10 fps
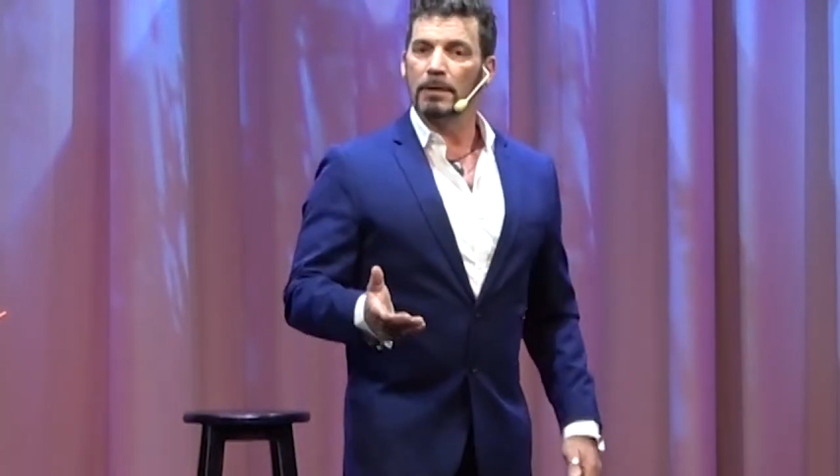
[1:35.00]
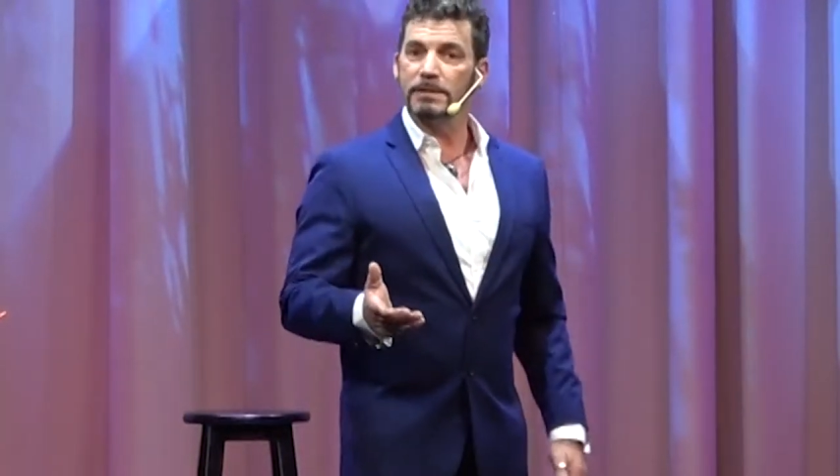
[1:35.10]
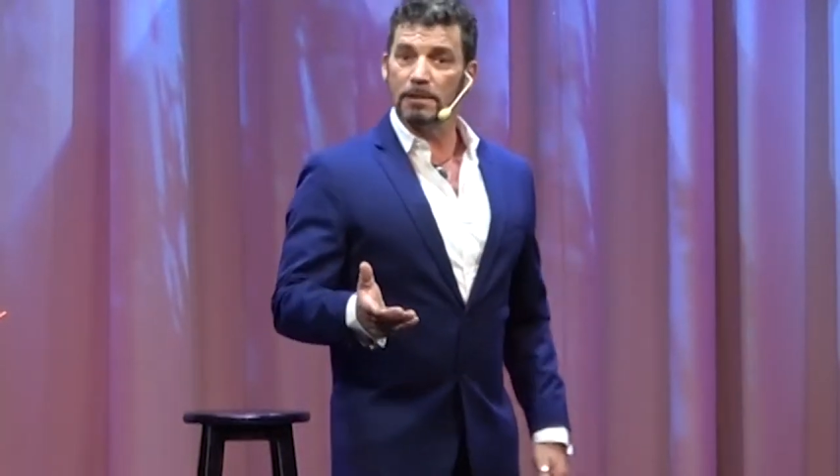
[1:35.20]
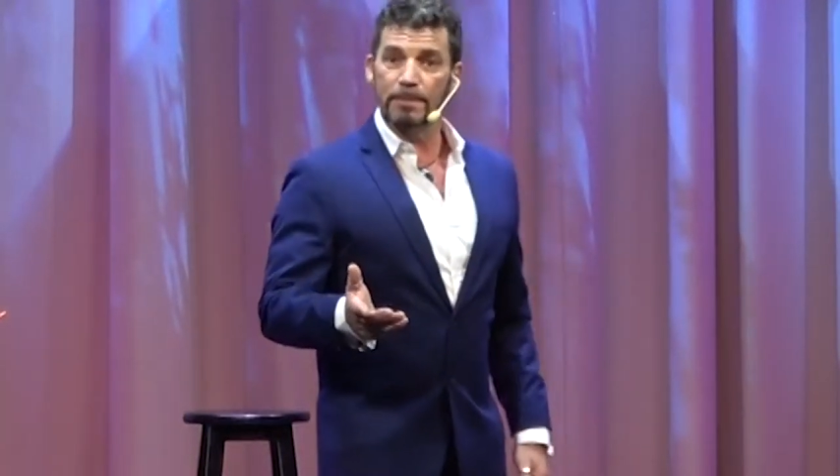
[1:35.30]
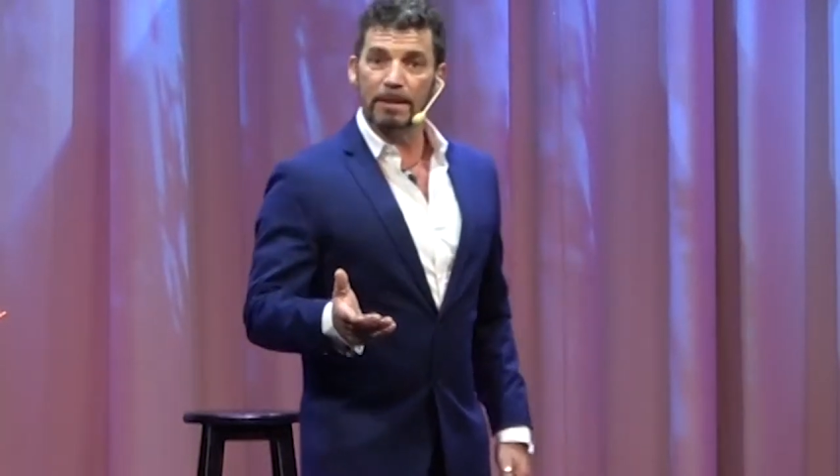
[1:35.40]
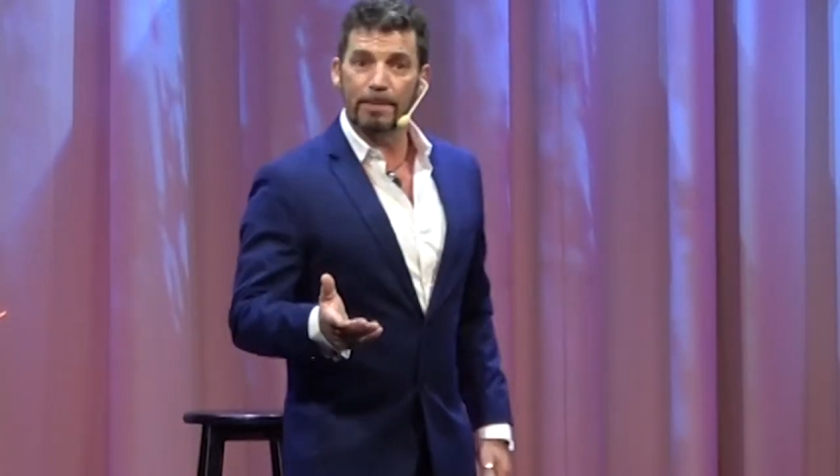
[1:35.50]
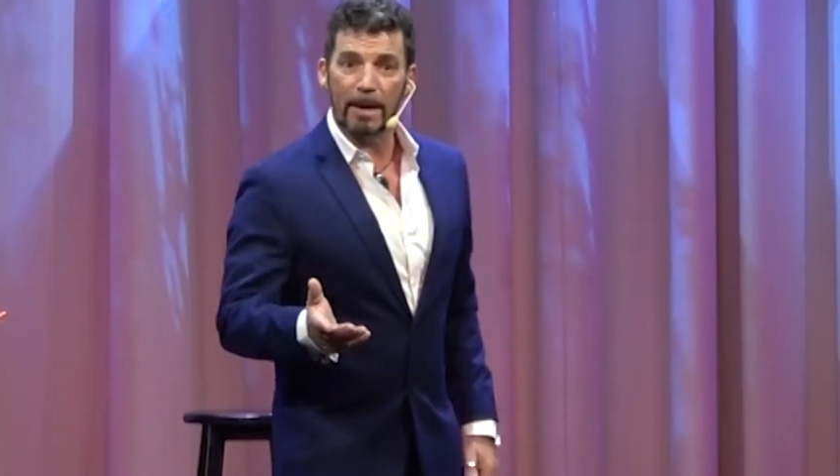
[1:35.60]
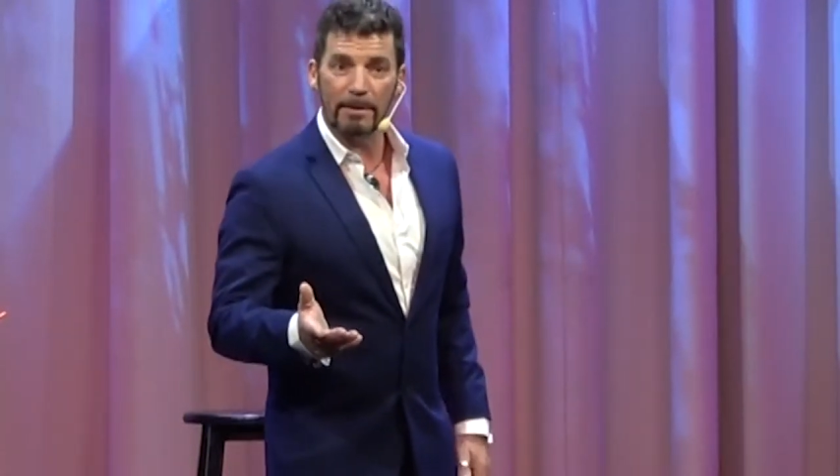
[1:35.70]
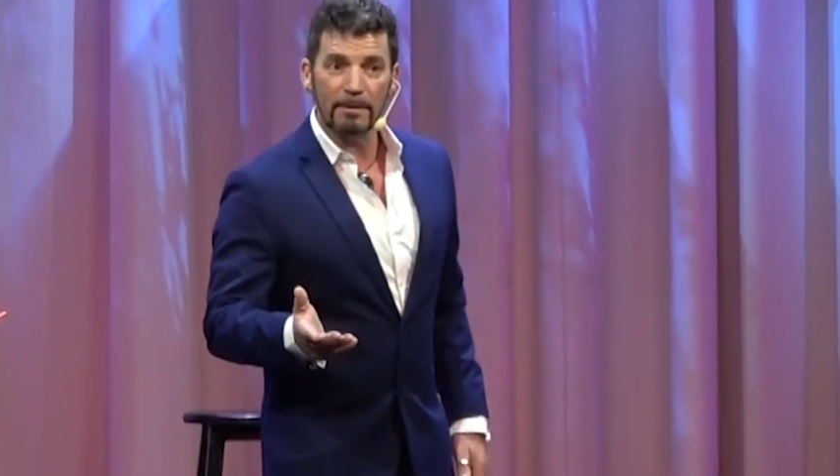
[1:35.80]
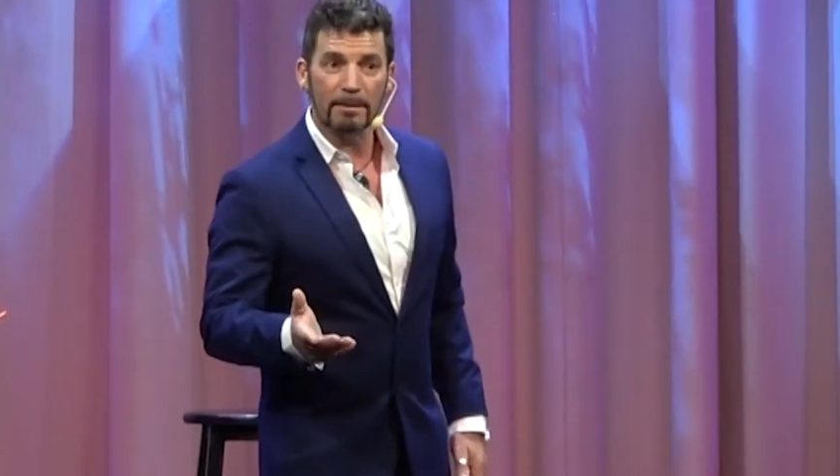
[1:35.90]
I said, I beg your
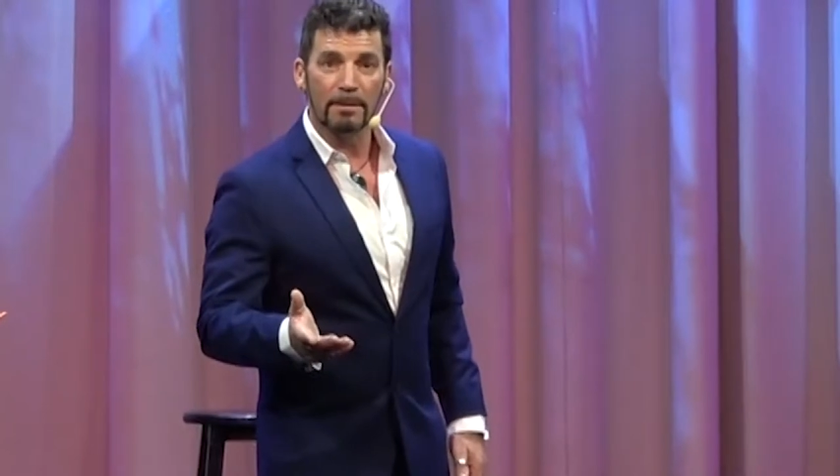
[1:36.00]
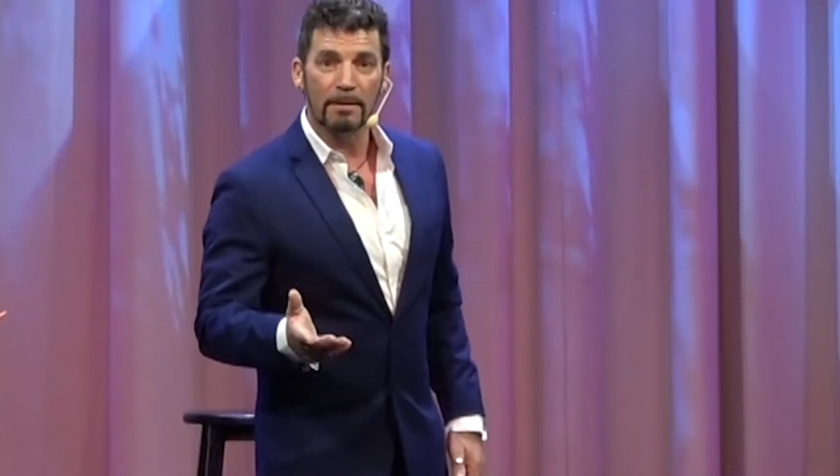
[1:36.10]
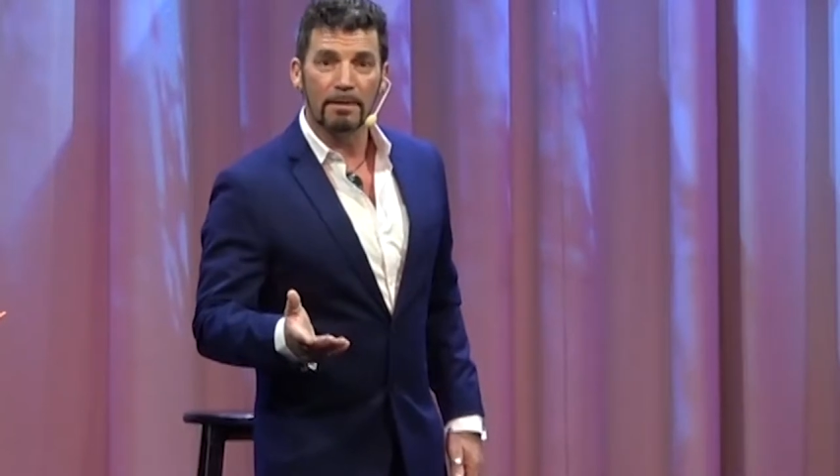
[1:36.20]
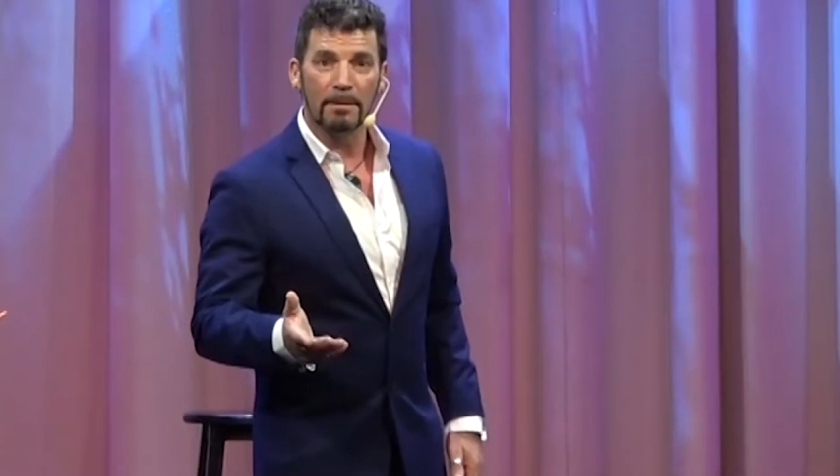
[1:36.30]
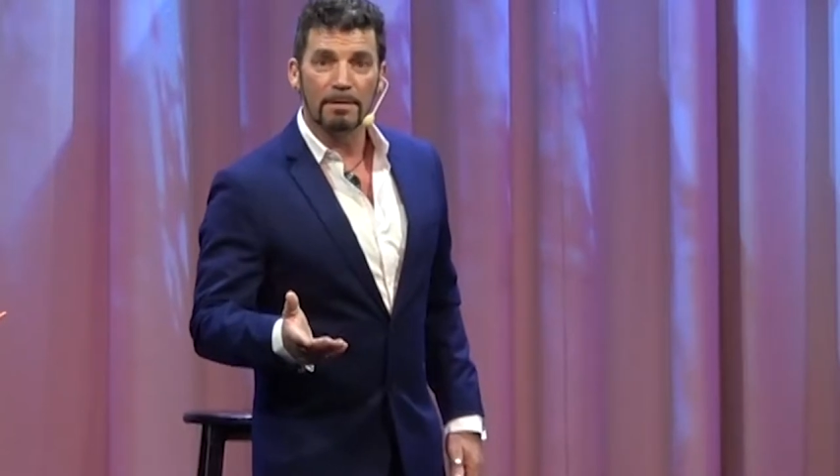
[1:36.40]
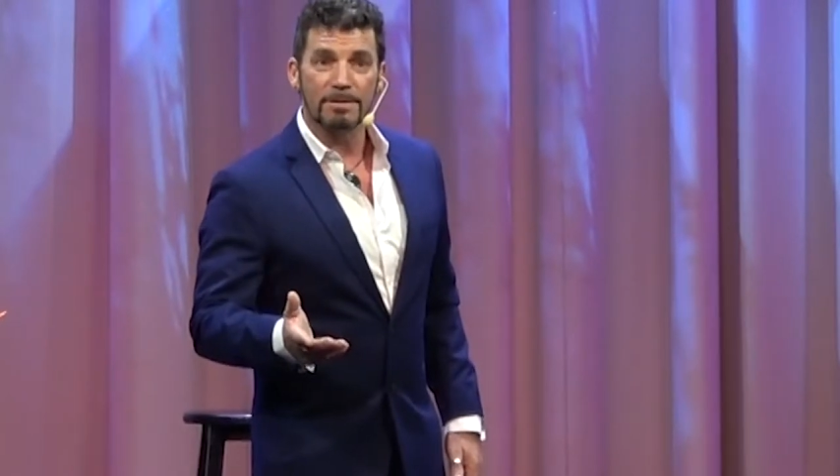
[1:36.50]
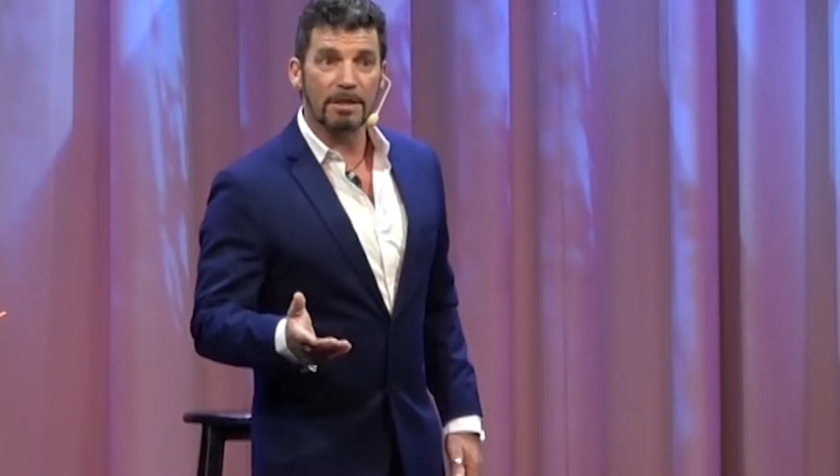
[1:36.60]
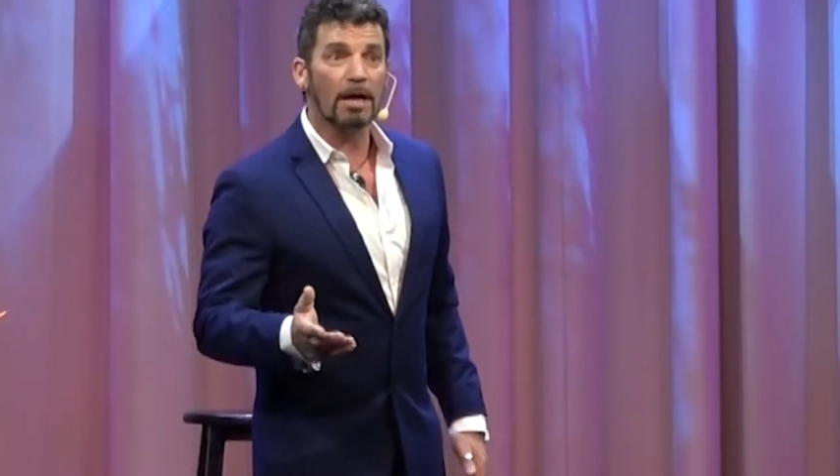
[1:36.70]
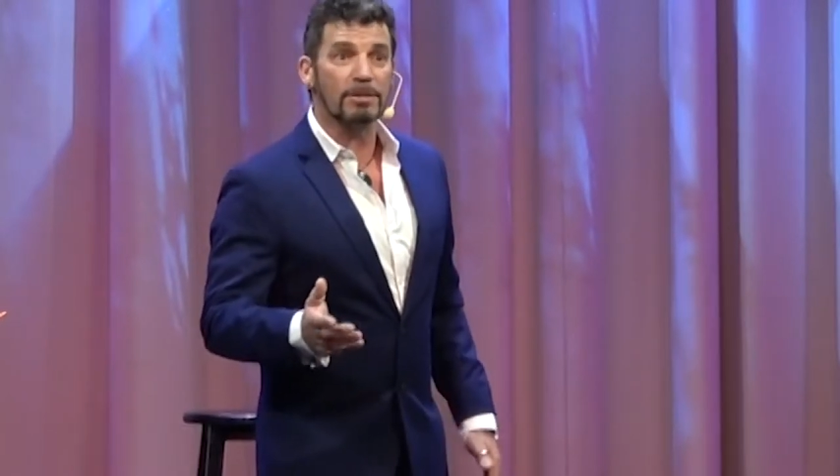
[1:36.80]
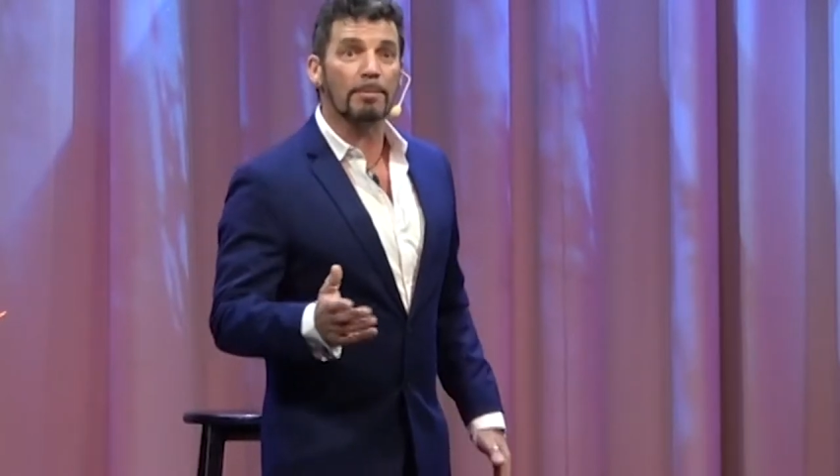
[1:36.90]
pardon? She goes,